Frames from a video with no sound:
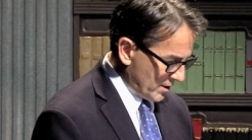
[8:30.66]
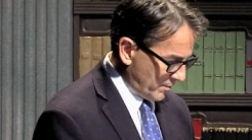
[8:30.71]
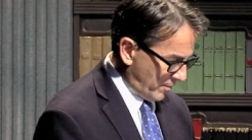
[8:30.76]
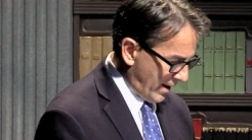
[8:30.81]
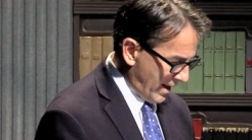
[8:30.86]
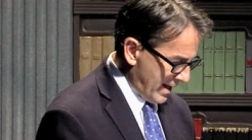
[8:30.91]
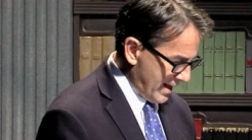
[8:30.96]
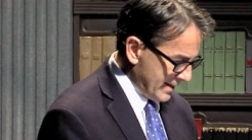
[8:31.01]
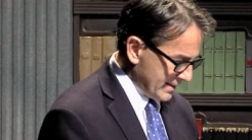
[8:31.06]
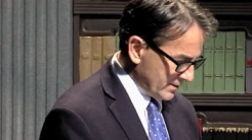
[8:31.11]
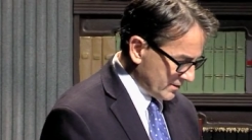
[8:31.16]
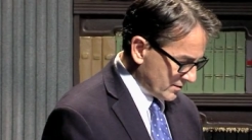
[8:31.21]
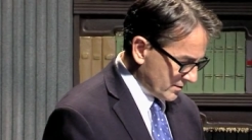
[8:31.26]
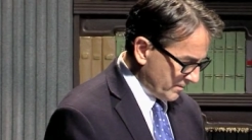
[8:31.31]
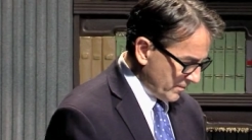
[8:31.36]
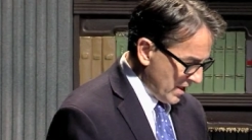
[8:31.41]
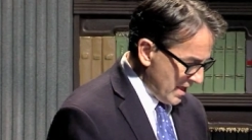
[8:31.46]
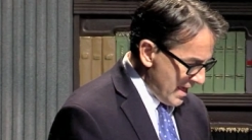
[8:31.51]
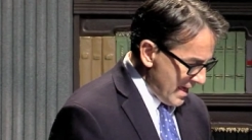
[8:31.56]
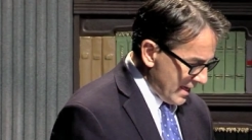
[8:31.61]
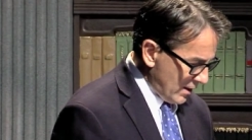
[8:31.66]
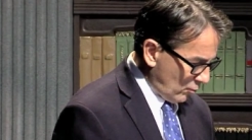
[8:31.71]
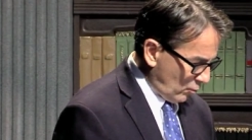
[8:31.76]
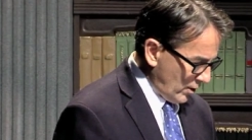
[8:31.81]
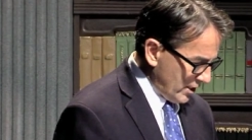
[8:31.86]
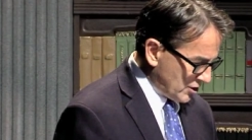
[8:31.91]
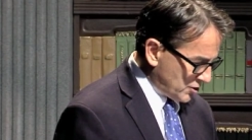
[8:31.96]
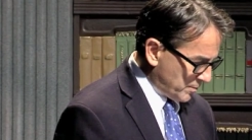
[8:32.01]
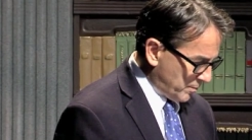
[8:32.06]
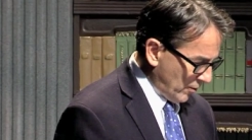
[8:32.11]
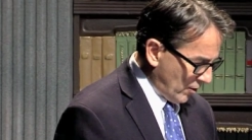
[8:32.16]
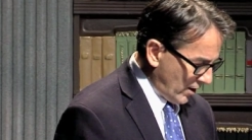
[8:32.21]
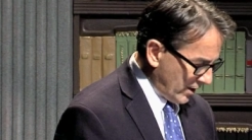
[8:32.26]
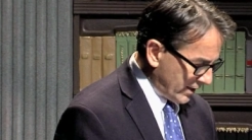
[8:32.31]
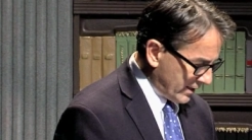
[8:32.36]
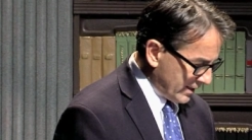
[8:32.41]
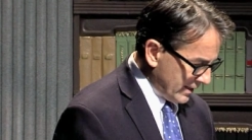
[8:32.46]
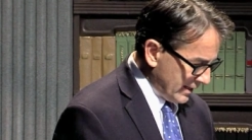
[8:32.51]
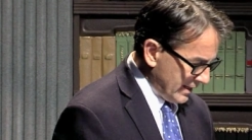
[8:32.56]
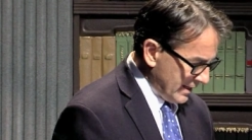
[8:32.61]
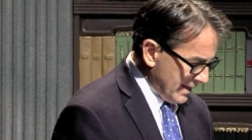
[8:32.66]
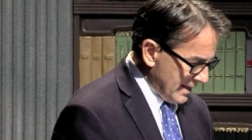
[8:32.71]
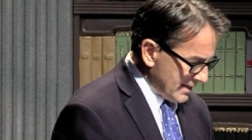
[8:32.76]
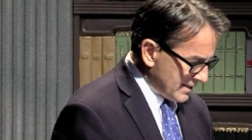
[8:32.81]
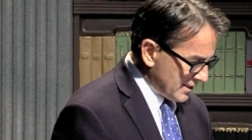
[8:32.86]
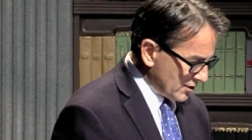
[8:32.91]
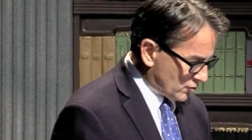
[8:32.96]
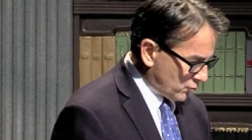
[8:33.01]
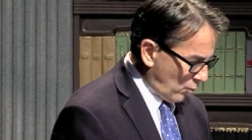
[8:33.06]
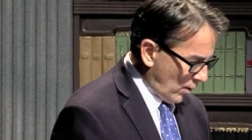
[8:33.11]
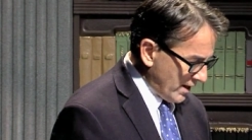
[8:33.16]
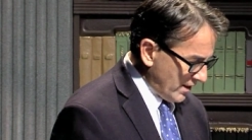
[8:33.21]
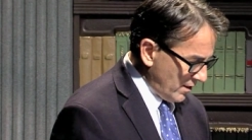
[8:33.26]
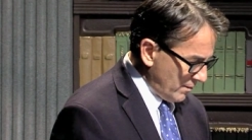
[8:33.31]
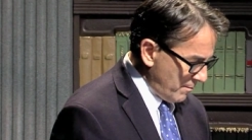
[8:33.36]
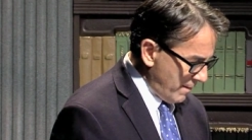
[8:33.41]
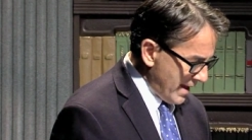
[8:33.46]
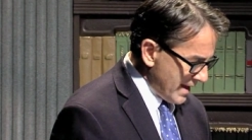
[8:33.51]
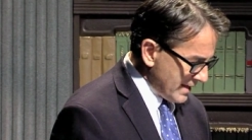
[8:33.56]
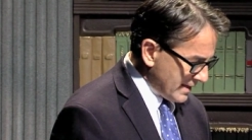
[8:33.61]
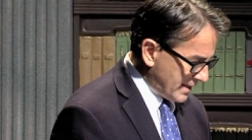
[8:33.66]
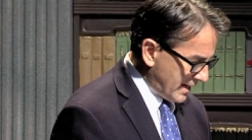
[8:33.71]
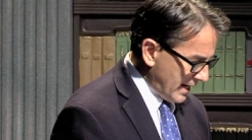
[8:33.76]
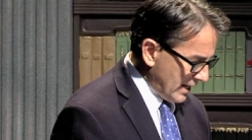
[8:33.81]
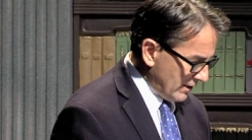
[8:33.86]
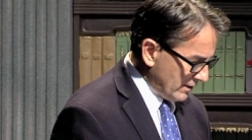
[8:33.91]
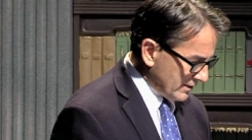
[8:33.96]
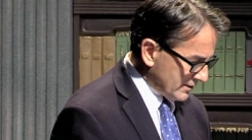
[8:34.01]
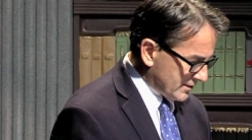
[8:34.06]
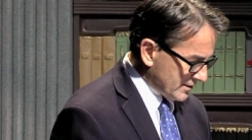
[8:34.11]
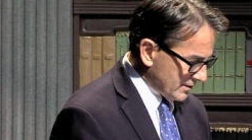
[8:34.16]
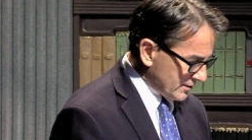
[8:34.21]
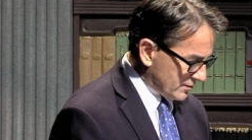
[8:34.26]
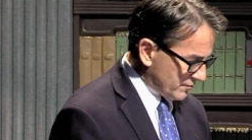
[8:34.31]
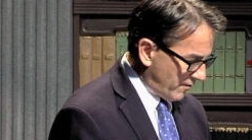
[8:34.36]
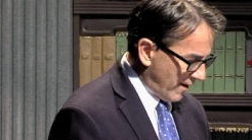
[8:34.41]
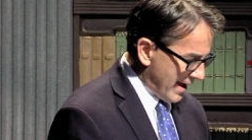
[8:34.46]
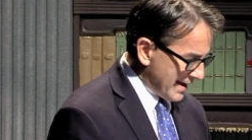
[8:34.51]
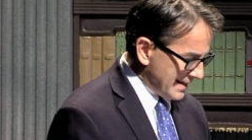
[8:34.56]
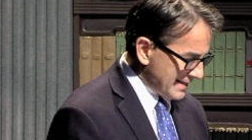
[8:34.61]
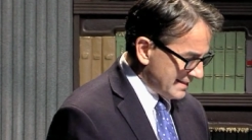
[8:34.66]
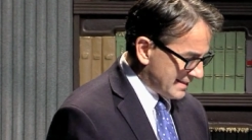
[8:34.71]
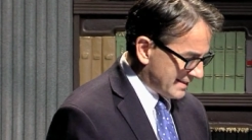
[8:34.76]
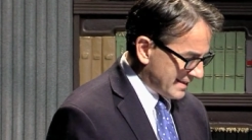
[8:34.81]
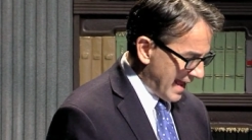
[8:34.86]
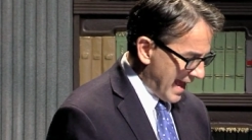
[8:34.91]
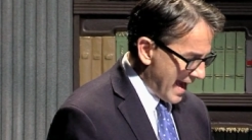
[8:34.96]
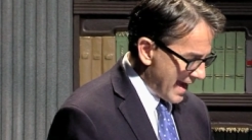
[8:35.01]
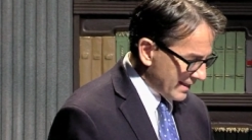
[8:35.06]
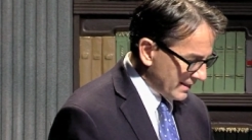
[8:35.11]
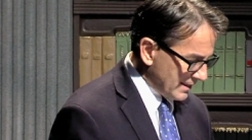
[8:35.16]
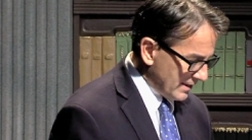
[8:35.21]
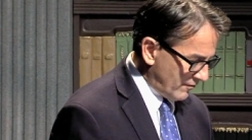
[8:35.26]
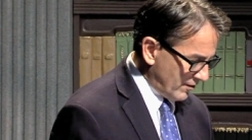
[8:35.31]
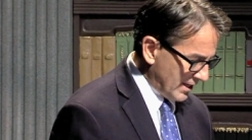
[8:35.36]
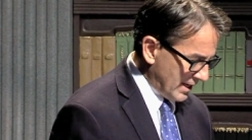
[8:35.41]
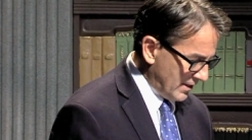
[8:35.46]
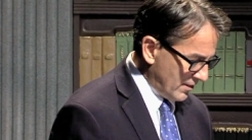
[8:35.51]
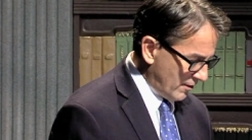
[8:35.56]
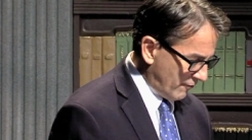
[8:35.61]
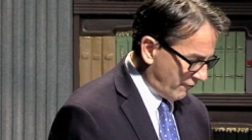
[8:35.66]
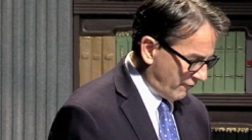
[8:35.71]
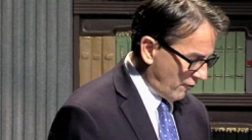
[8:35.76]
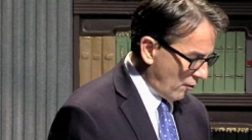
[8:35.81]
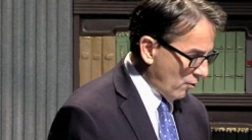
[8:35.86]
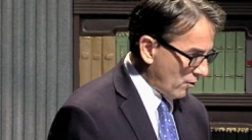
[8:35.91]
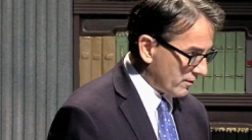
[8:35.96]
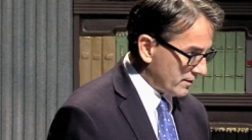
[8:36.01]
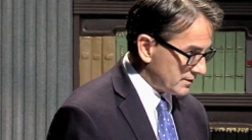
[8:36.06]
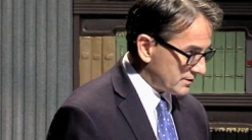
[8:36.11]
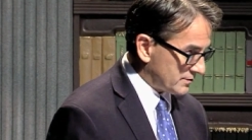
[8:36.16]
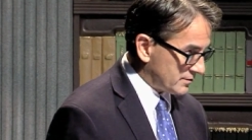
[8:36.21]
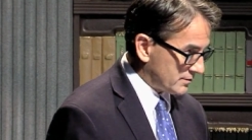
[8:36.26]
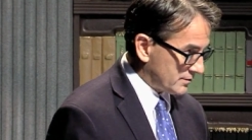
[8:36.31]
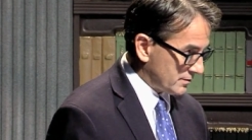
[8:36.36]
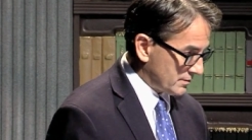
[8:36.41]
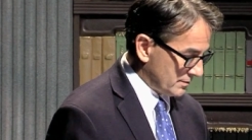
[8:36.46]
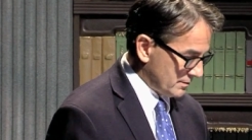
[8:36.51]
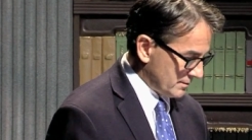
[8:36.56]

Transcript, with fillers: Pines. In which book does one of the main characters find his dad living in the forest?